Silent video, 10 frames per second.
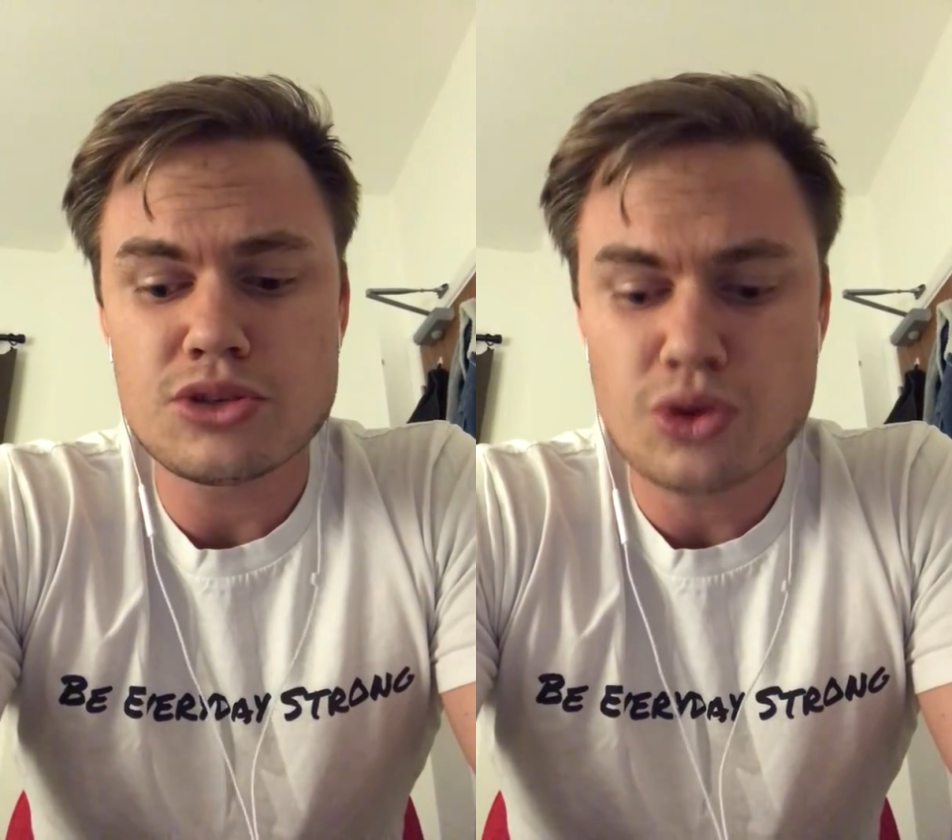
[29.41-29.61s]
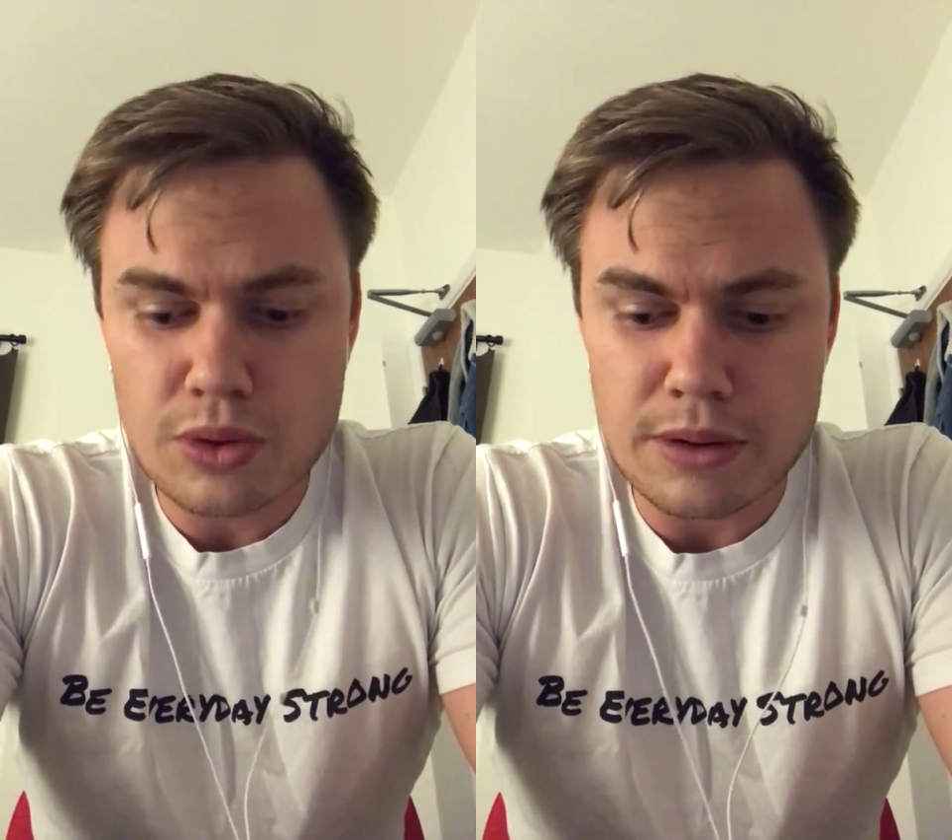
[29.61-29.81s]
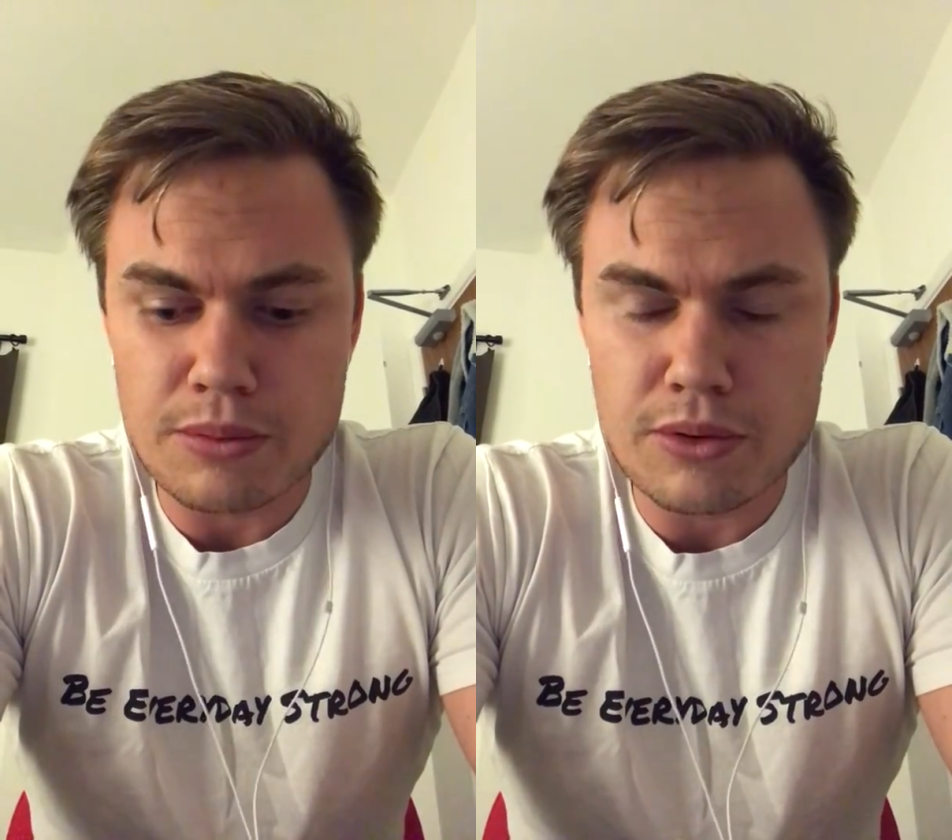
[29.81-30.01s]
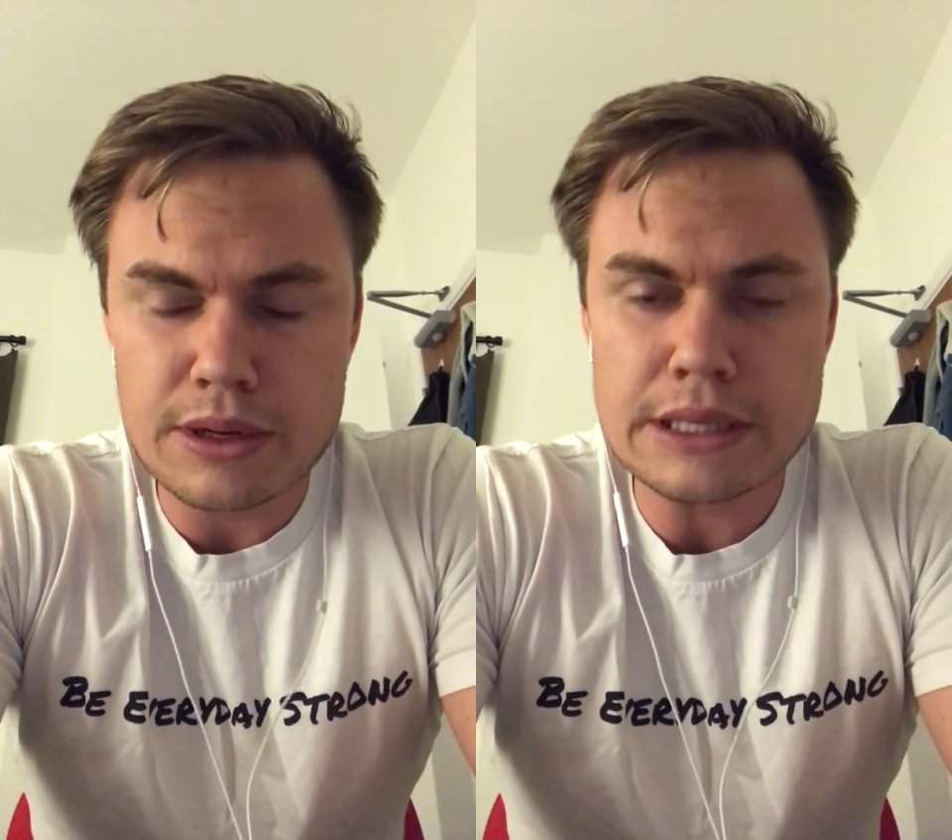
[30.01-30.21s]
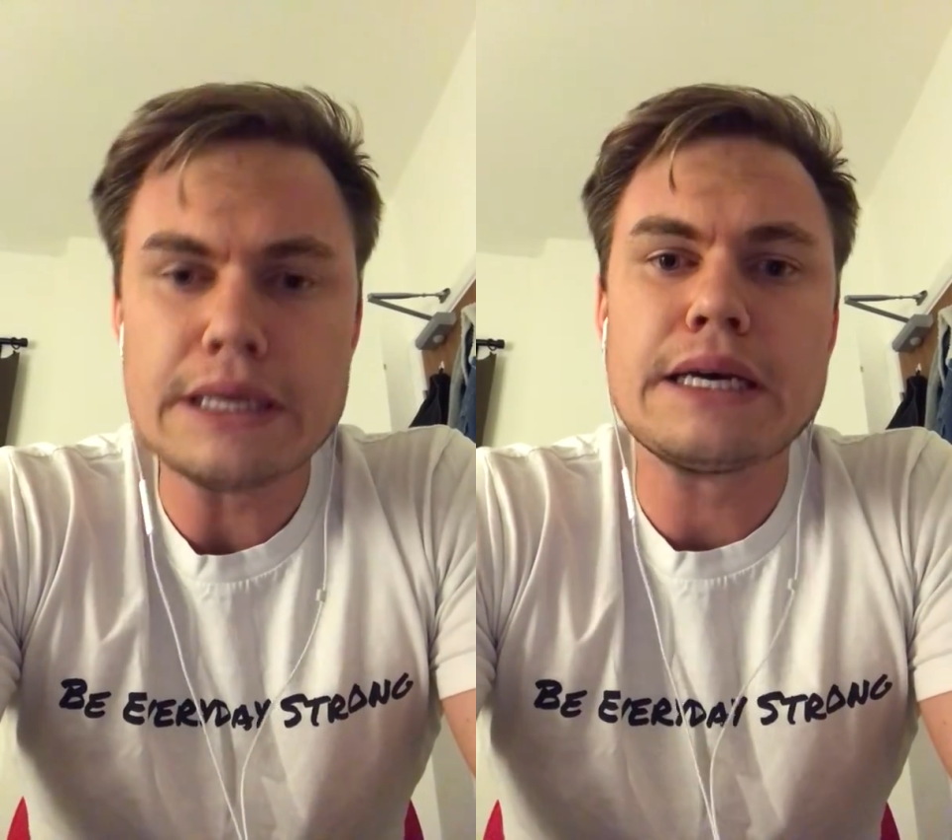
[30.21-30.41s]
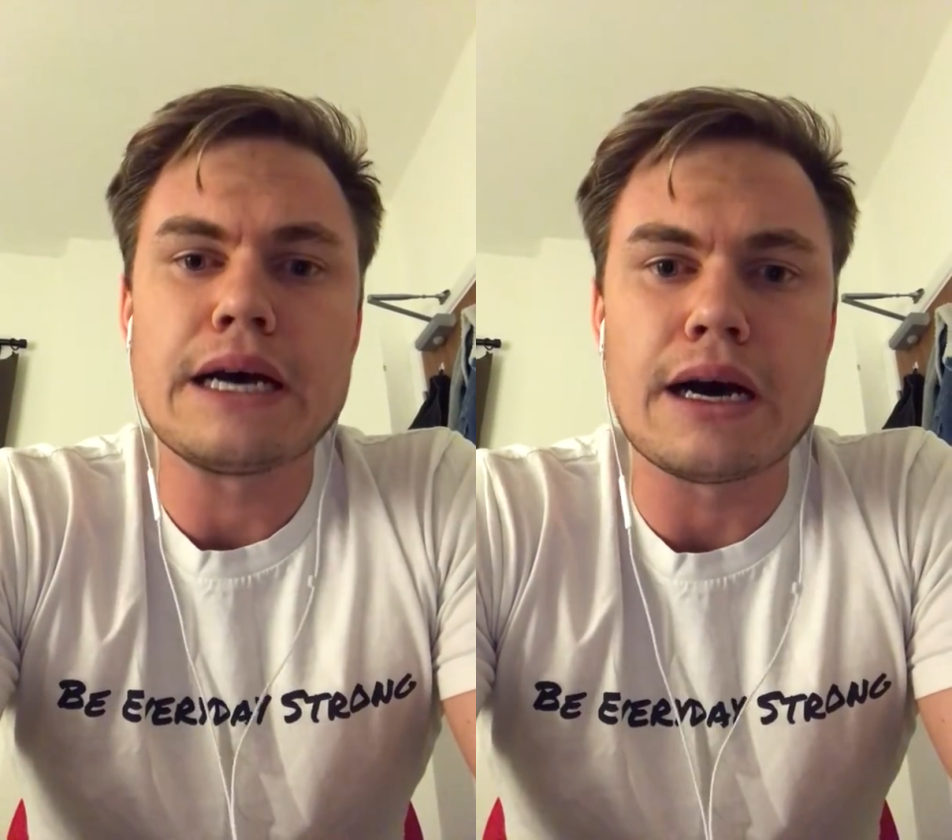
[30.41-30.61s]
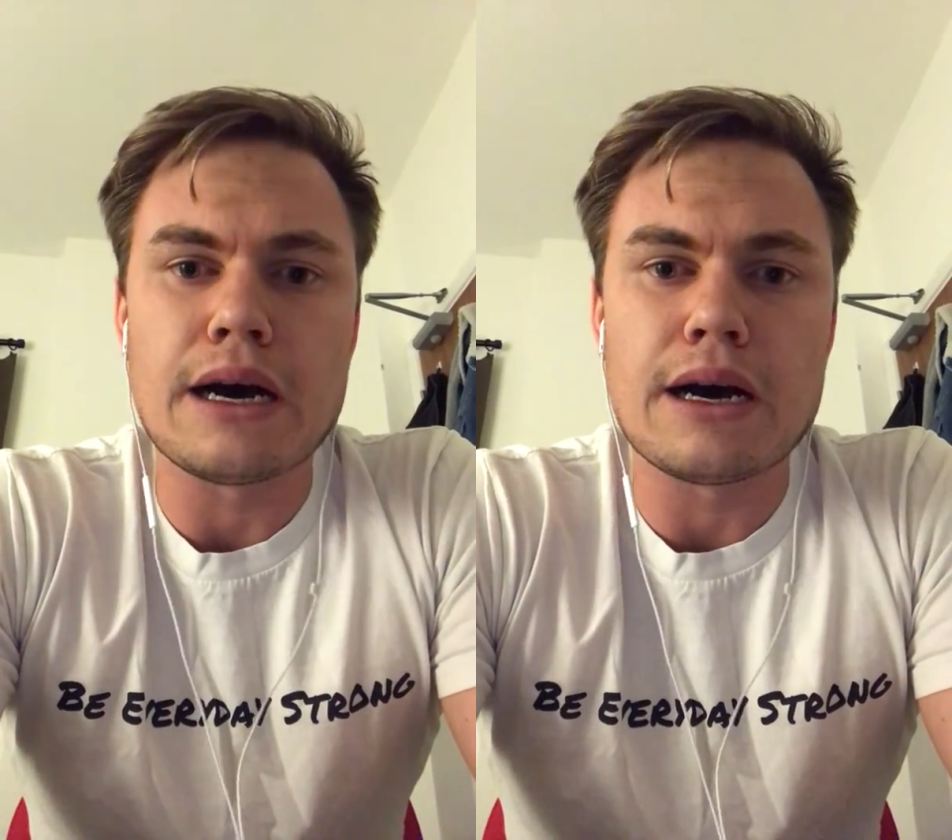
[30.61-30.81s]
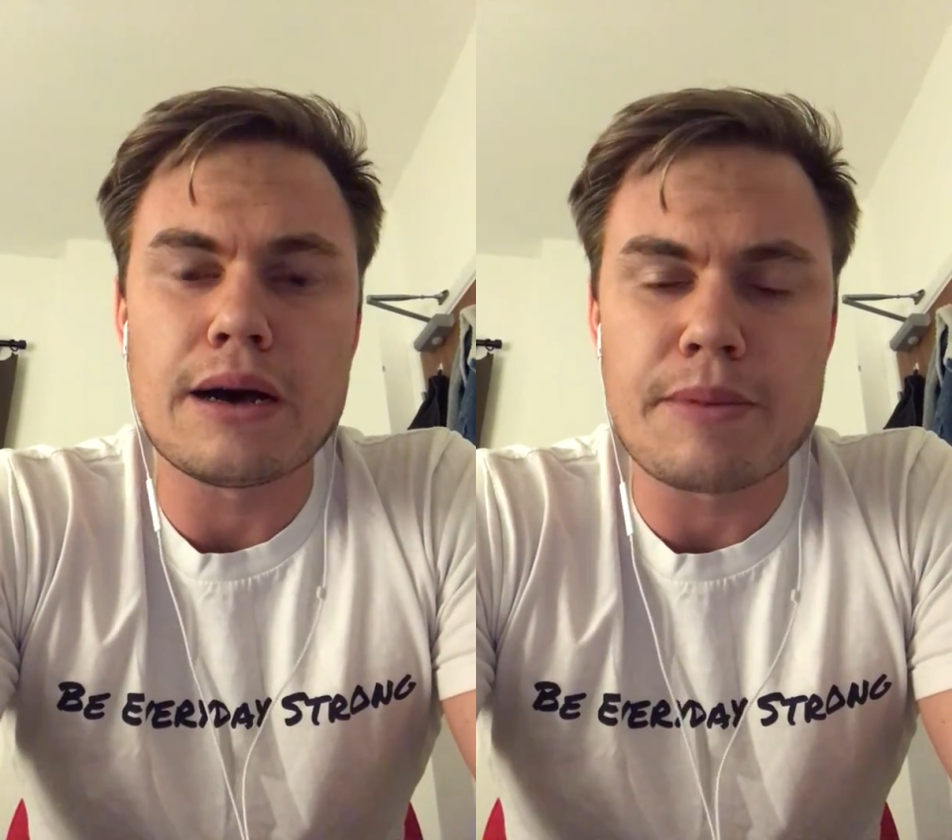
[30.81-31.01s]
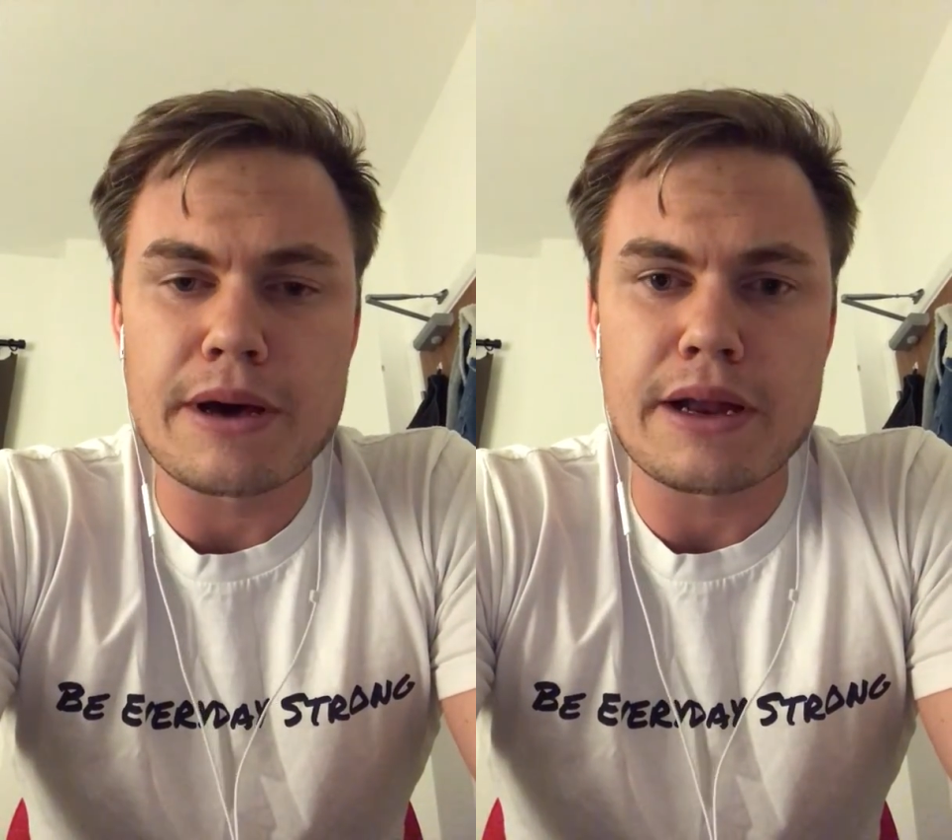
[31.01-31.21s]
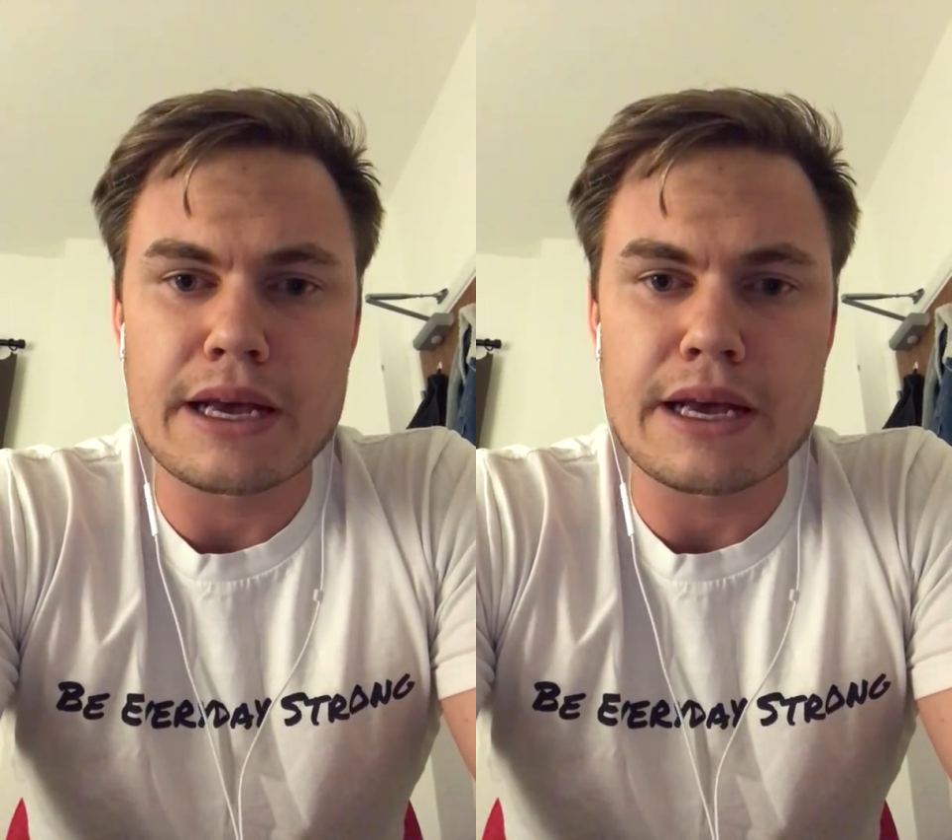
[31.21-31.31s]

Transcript: talking point about